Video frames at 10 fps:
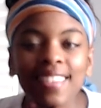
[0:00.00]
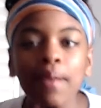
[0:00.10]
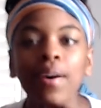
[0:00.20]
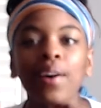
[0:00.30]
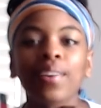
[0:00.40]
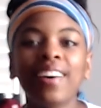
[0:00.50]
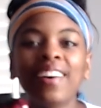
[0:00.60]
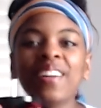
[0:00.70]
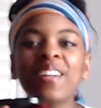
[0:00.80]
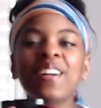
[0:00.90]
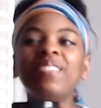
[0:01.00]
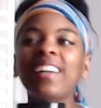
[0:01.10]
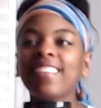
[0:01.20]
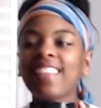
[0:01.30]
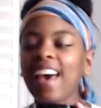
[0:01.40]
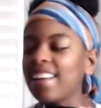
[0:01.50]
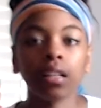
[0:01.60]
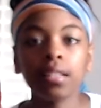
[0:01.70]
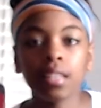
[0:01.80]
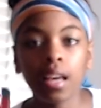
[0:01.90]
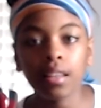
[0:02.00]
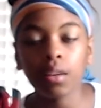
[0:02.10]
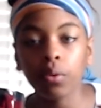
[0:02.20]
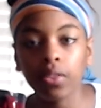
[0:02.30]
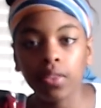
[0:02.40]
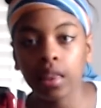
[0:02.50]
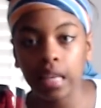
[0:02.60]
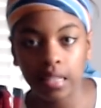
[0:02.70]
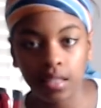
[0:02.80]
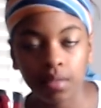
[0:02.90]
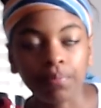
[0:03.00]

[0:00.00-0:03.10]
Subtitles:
about that. Let's end it with this.